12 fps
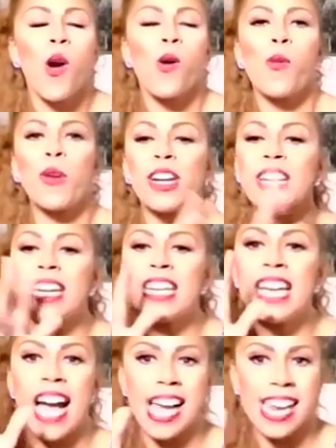We're going
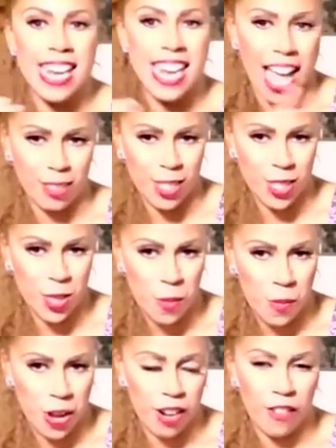to announce the
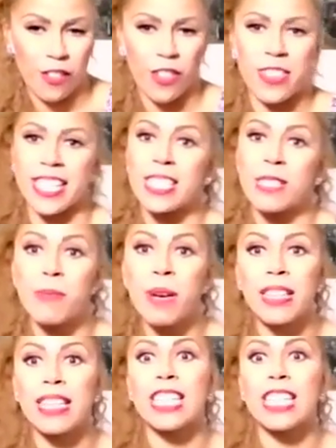winner for this month.